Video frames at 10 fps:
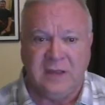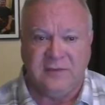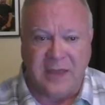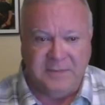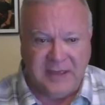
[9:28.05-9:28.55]

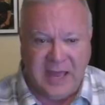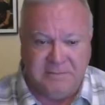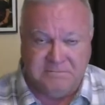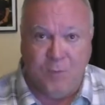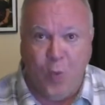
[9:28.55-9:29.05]
They
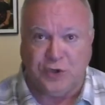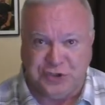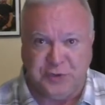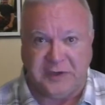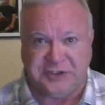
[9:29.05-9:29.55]
became more
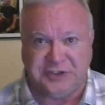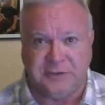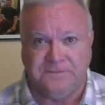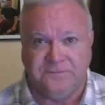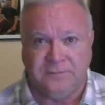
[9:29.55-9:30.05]
Jewish
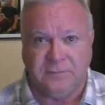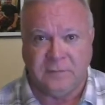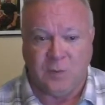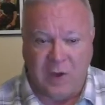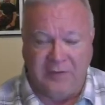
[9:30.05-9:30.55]

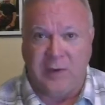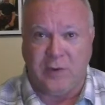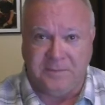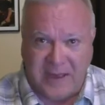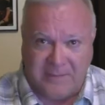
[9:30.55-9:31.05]
while they were
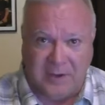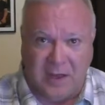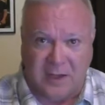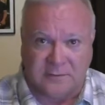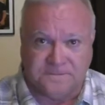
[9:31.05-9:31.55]
in Babylon.